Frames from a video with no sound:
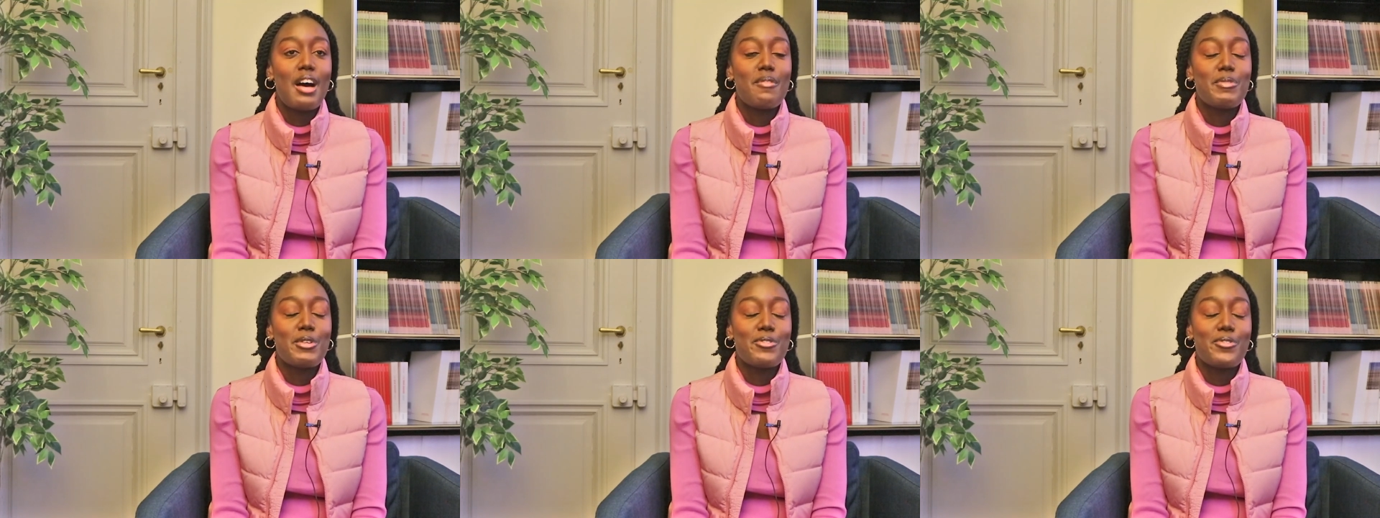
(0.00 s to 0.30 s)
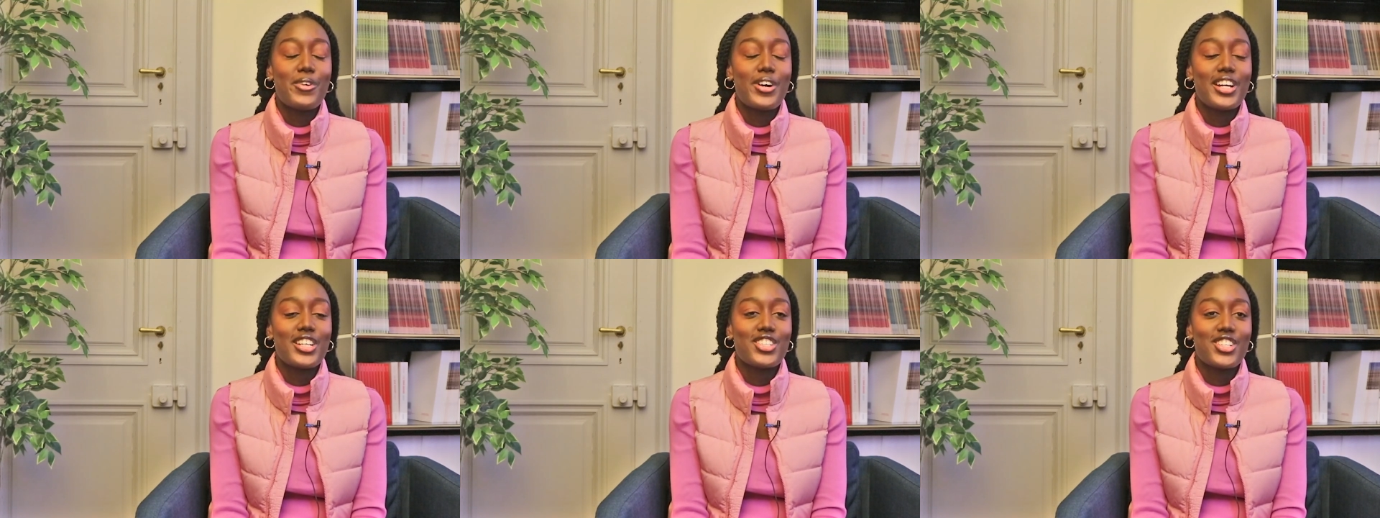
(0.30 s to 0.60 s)

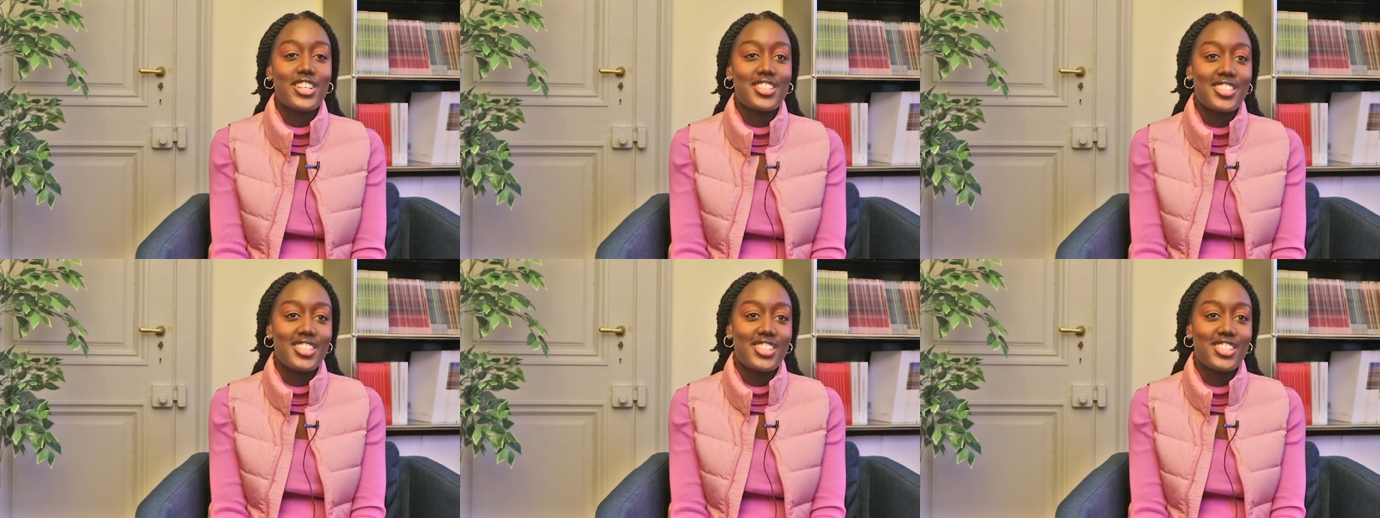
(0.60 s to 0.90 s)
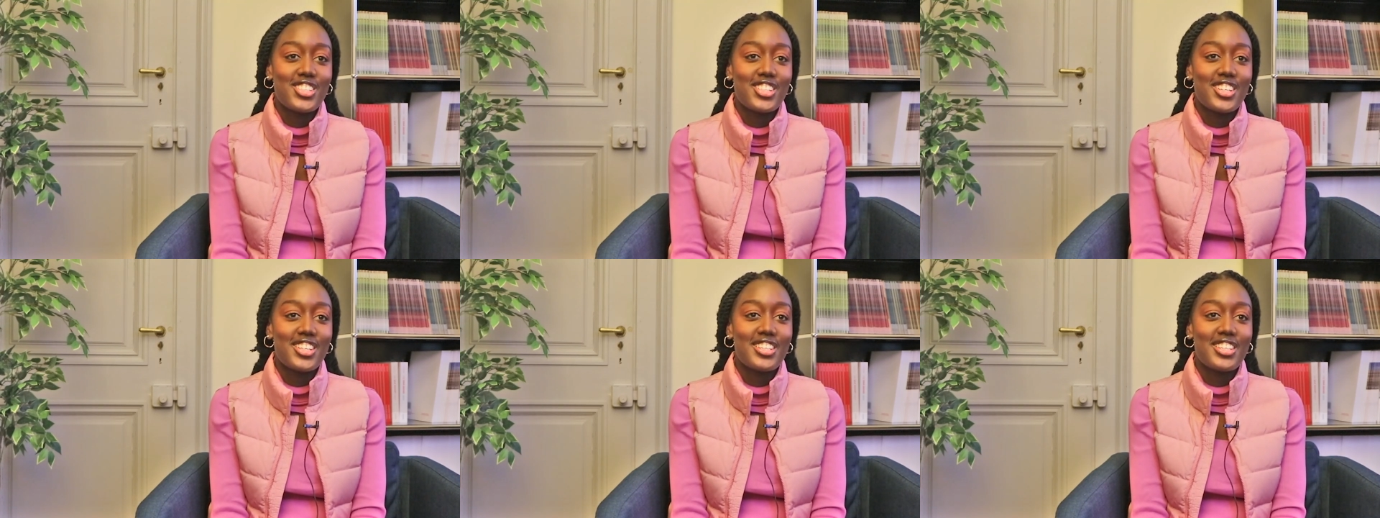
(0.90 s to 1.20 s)
before I
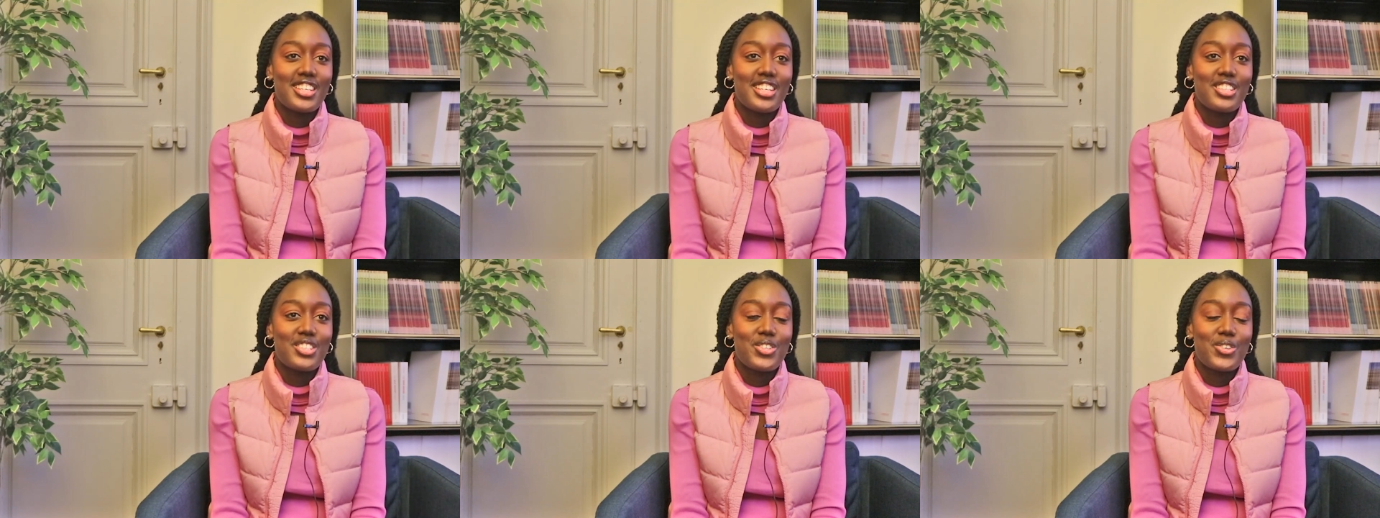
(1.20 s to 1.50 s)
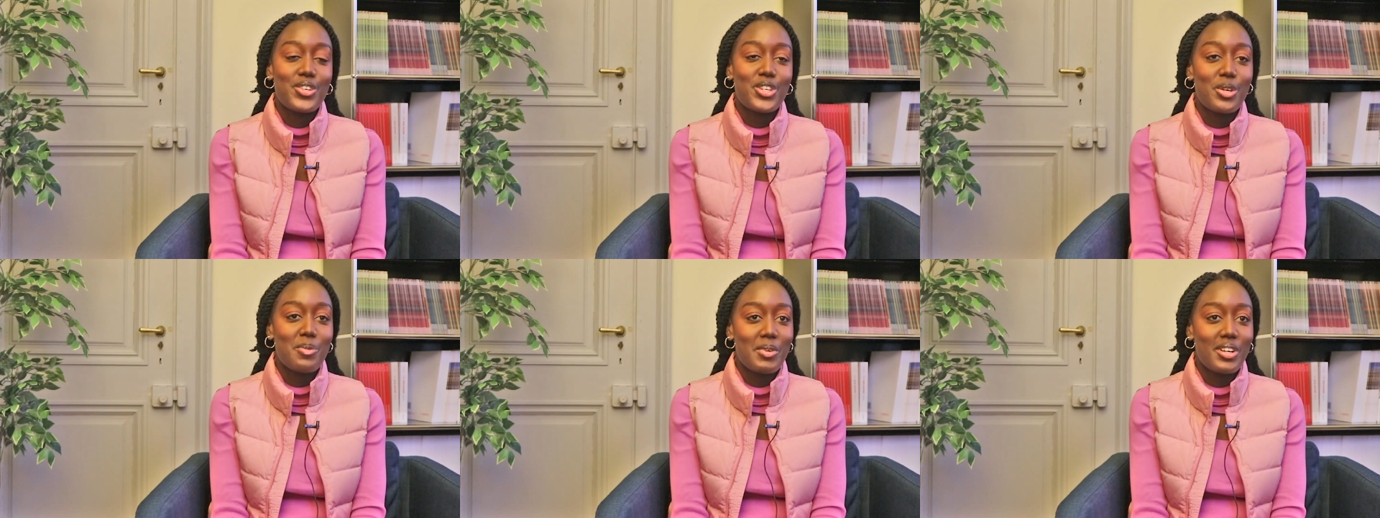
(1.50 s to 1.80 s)
transitioned into
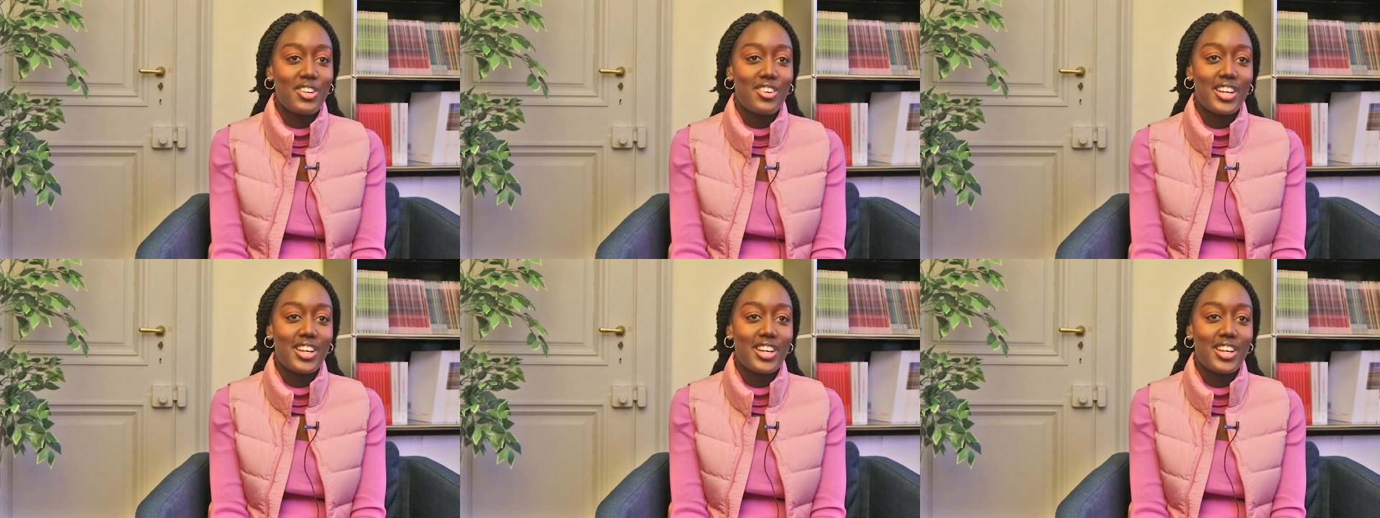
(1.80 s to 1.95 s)
human